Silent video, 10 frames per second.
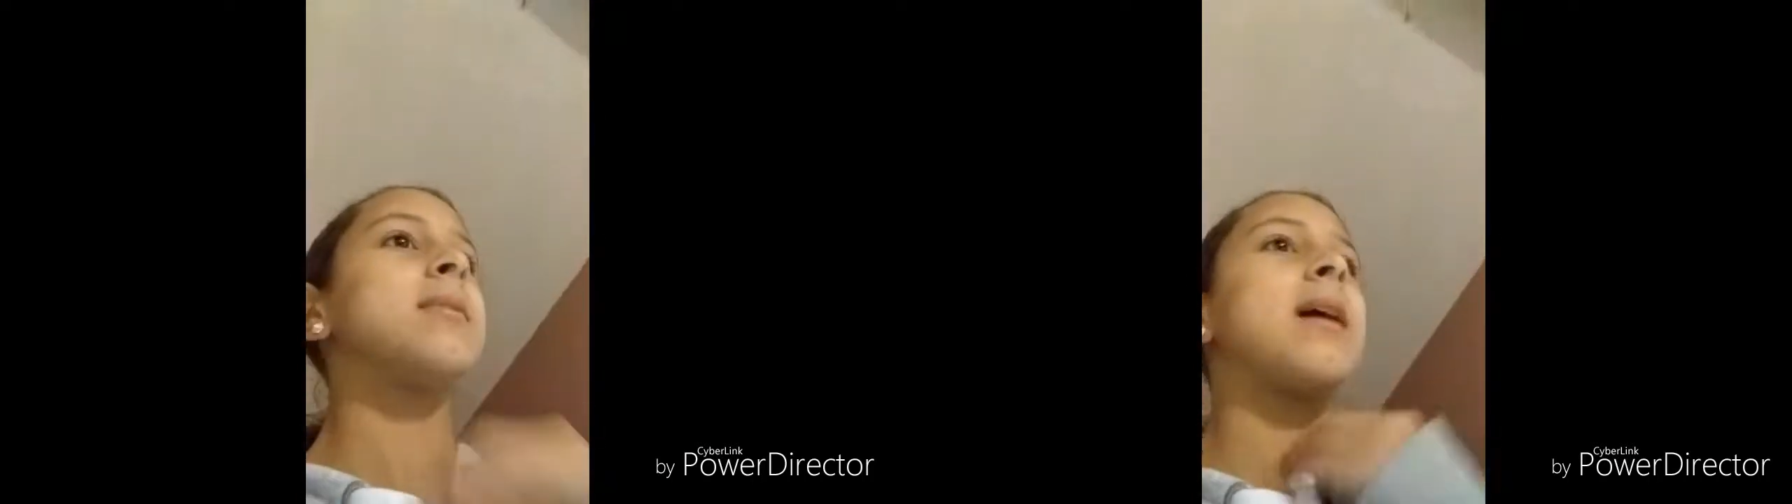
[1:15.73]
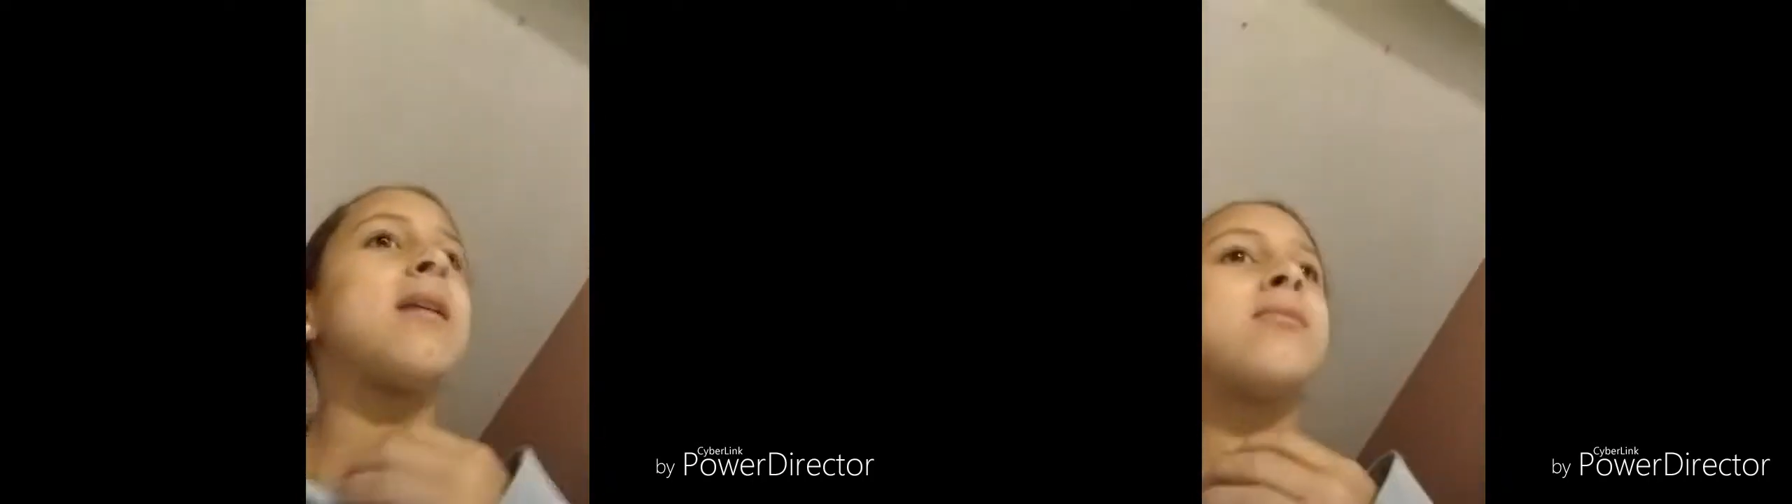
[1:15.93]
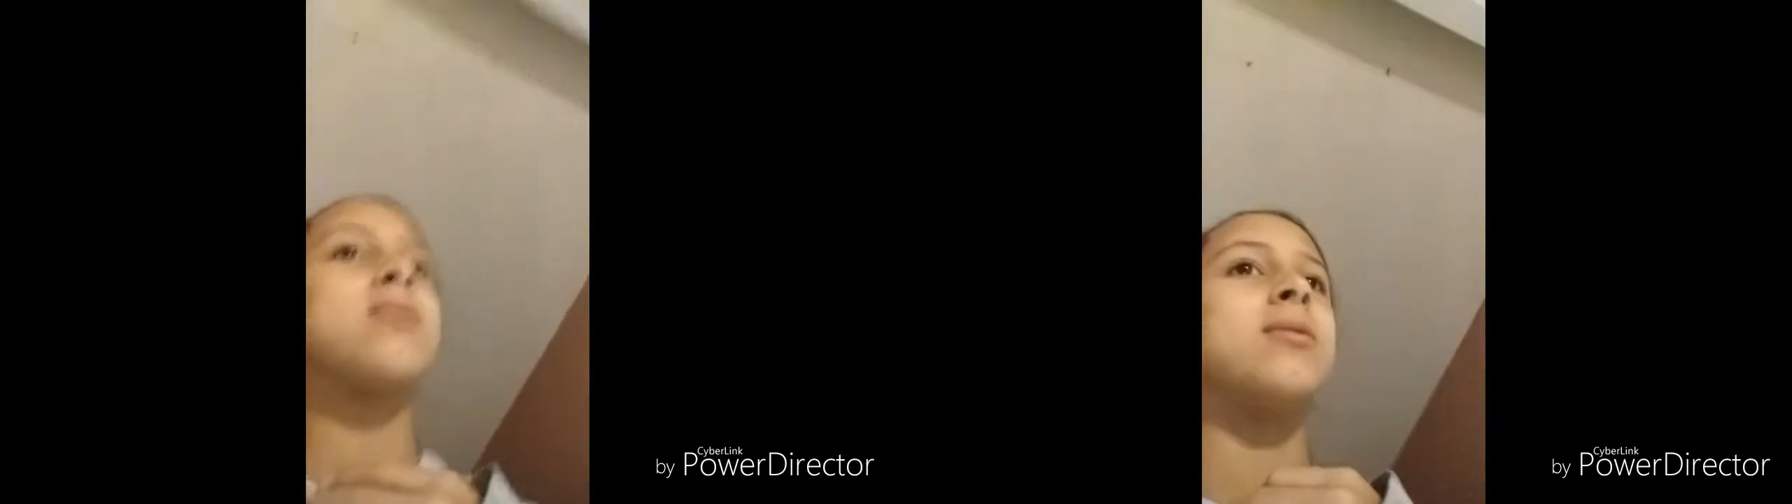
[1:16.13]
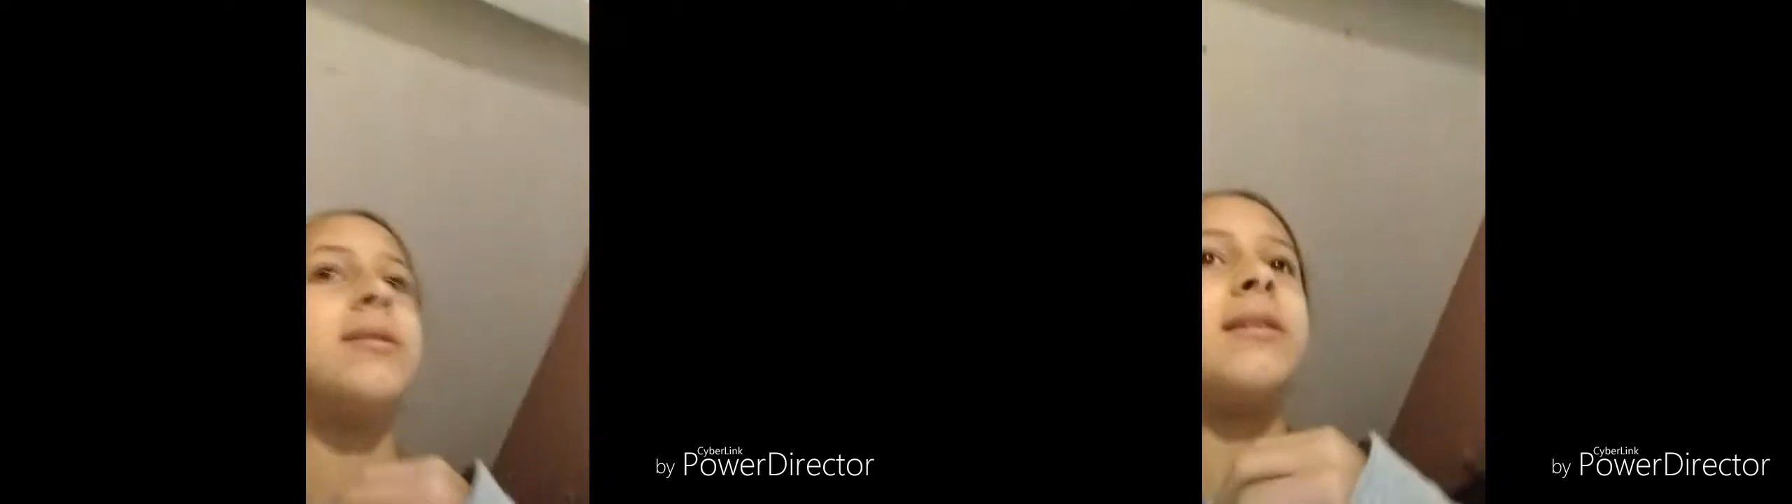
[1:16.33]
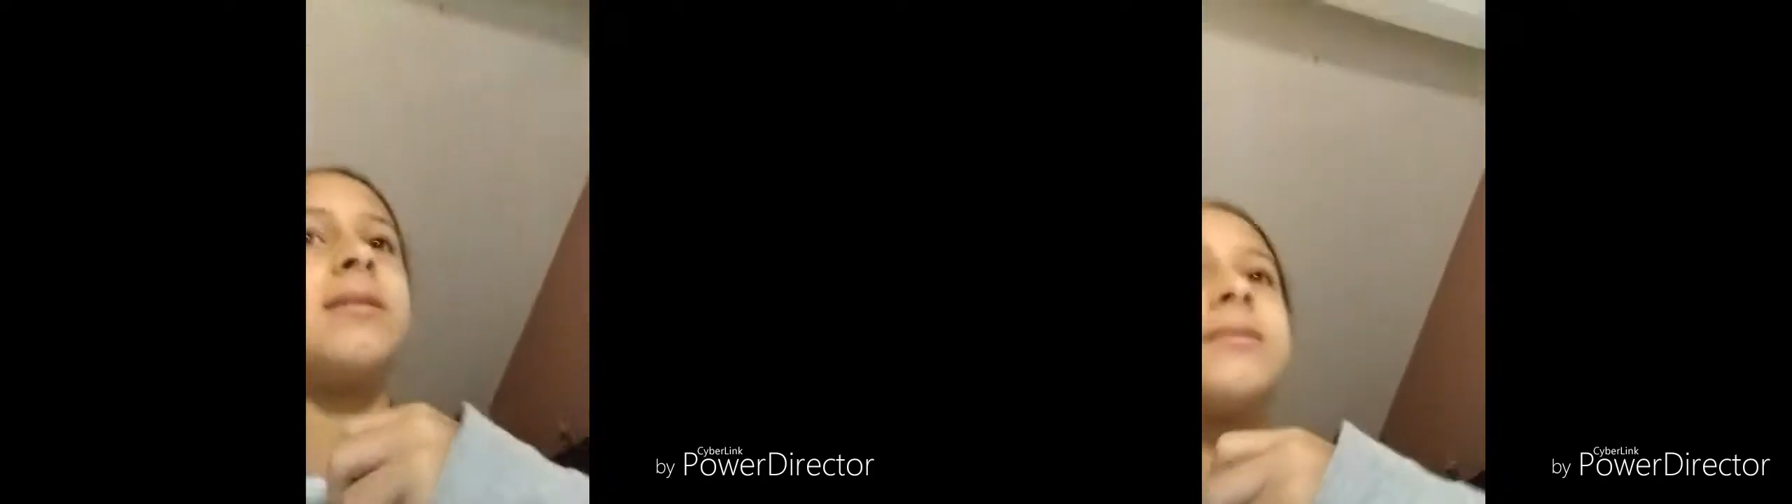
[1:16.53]
how cold
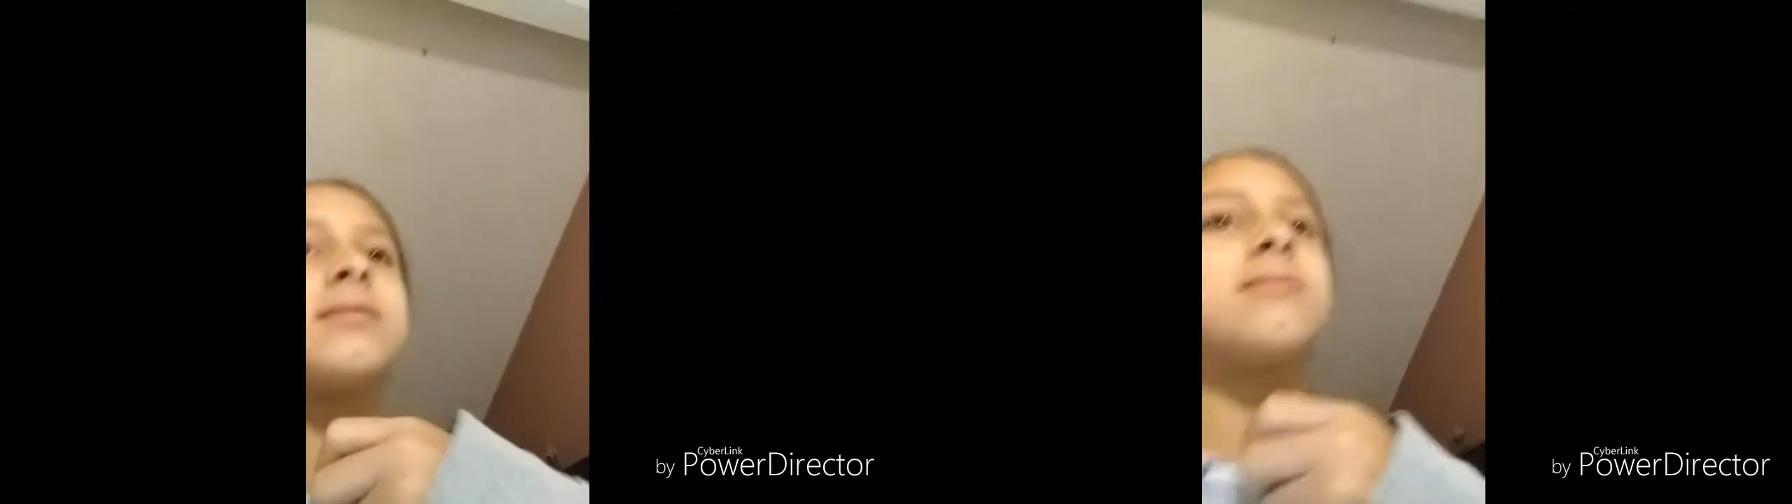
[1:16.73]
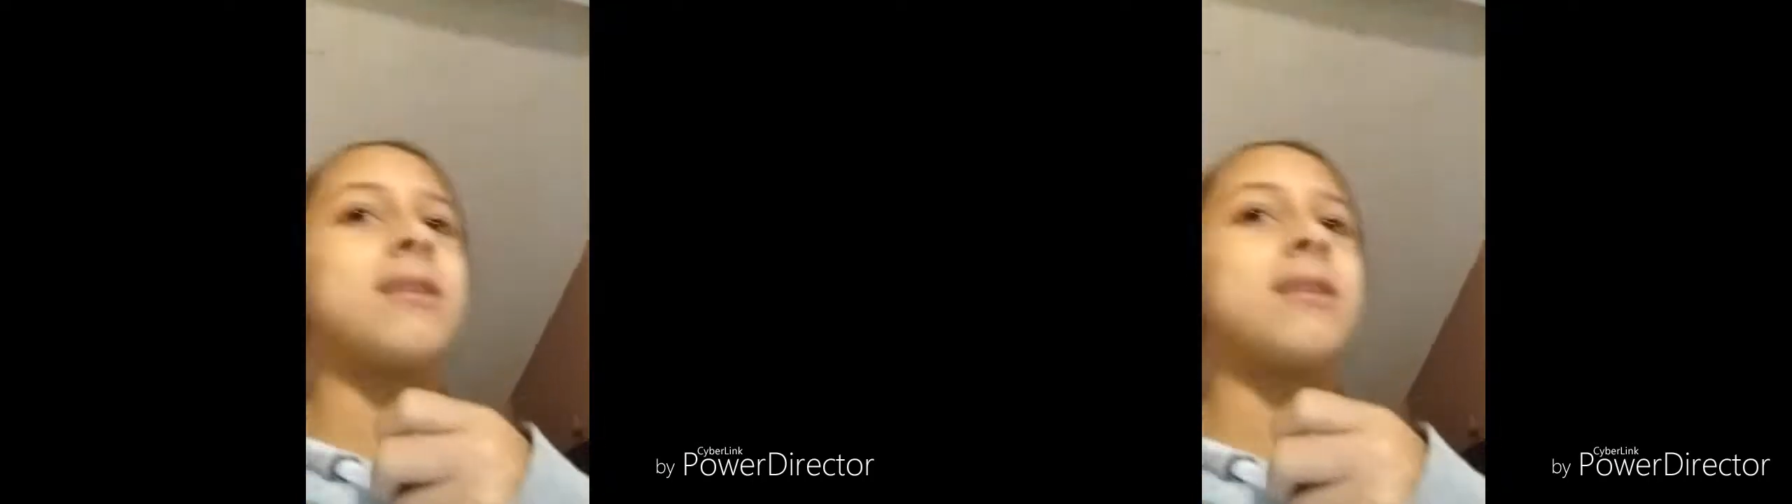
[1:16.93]
it is.